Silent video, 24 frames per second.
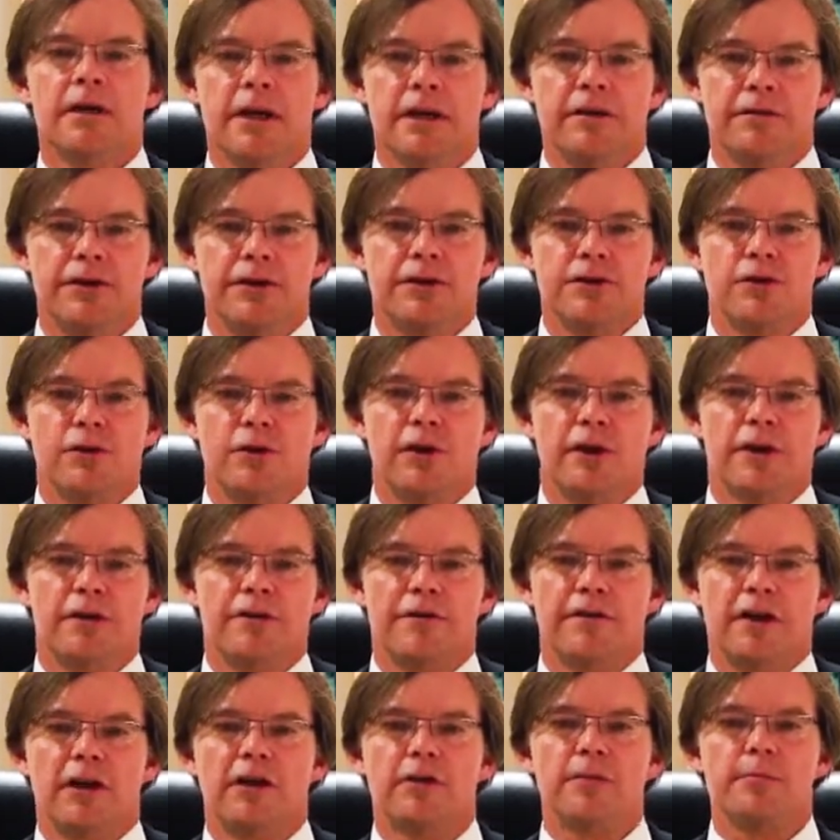inventory
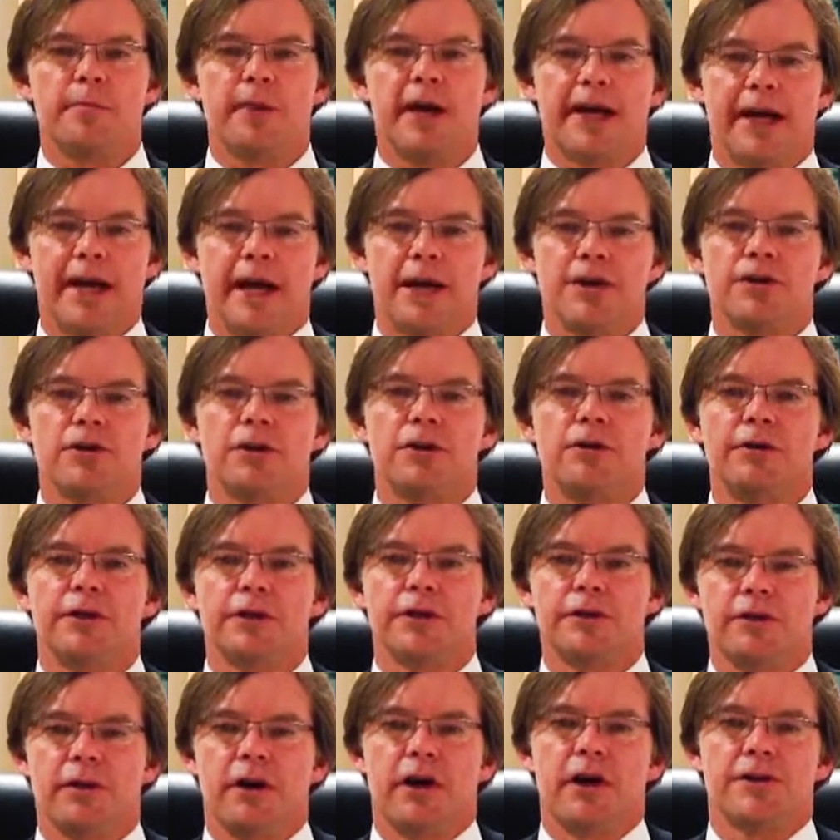developed by Angelo
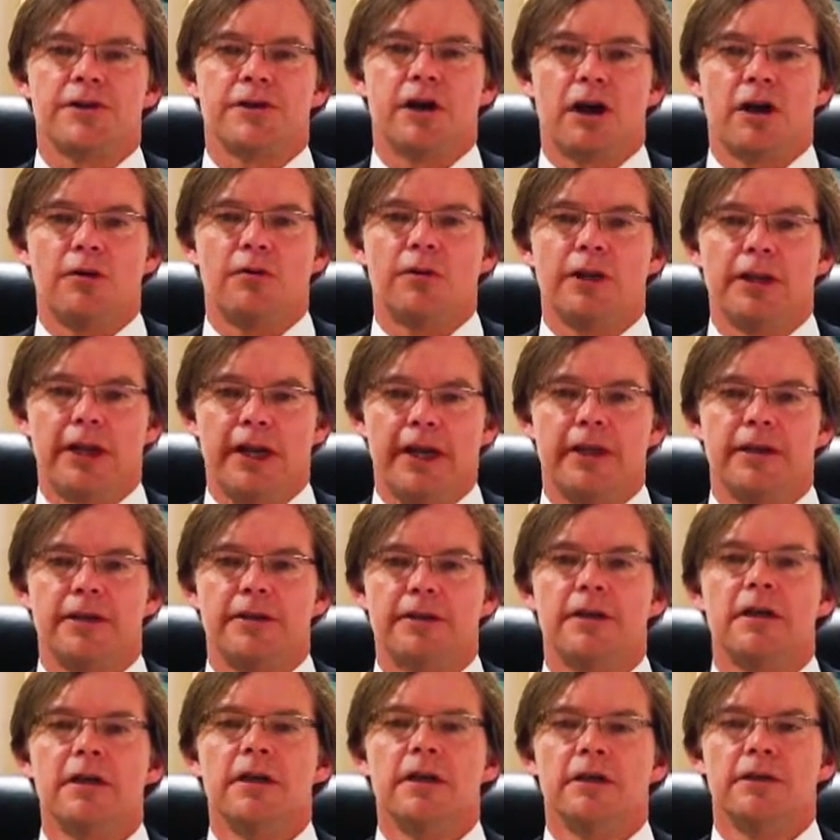and Cross are
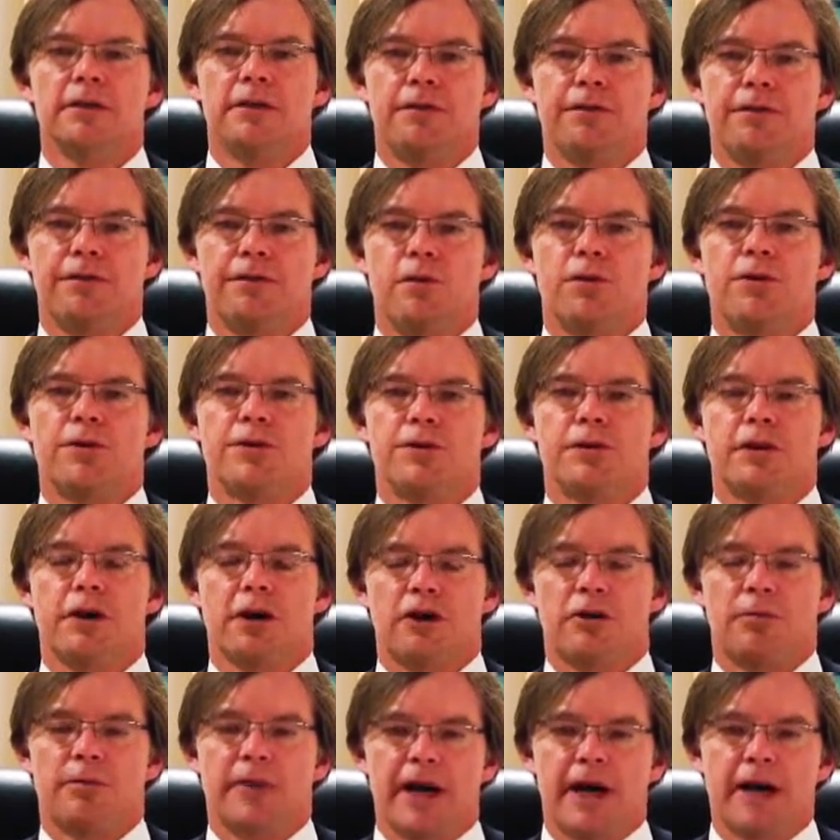related to the focused
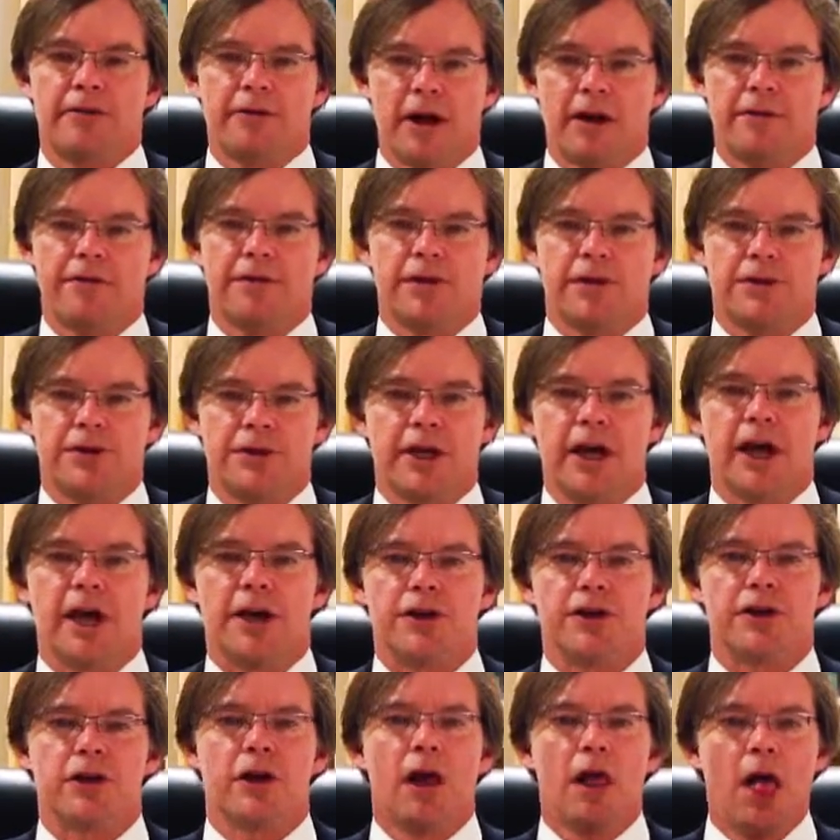autobiographical
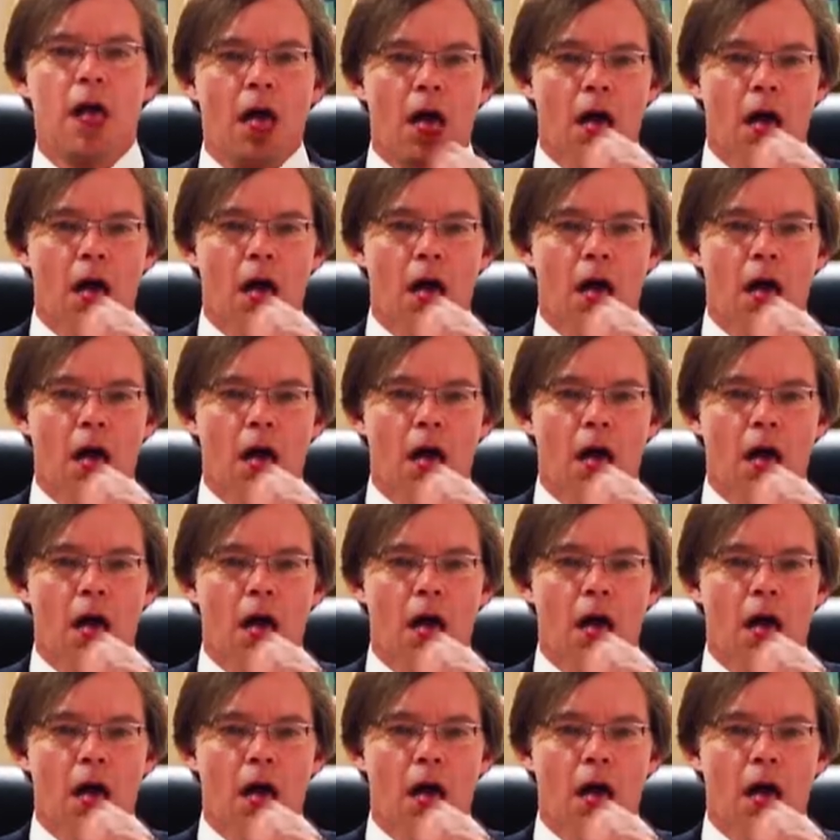sketch.